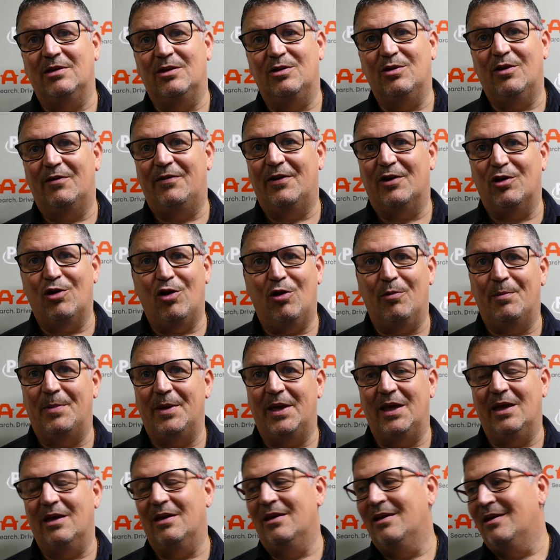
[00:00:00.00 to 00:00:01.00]
You know, if I got
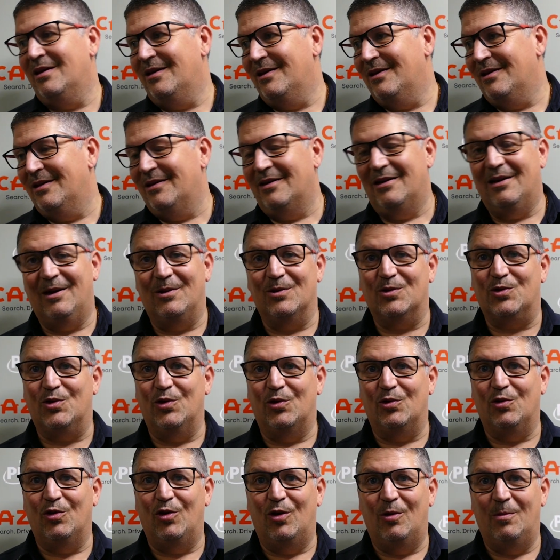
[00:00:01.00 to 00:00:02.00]
beat, I was
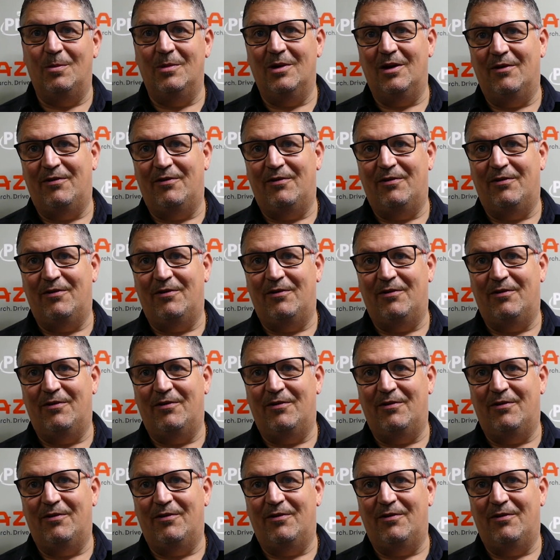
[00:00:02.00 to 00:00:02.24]
going home.